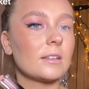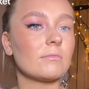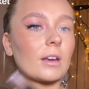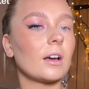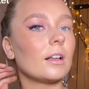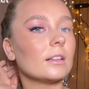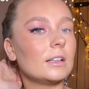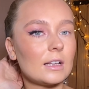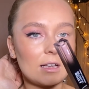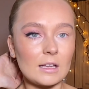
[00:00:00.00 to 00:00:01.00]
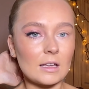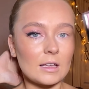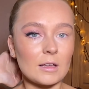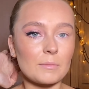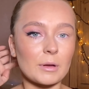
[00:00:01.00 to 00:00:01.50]
but I'll
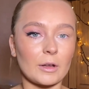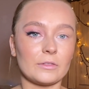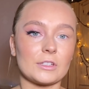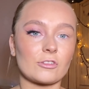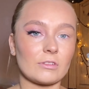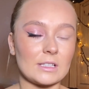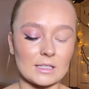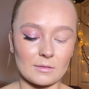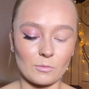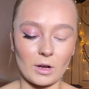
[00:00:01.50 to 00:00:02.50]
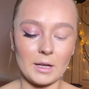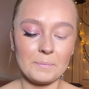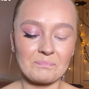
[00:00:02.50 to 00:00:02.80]
put it on the screen somewhere.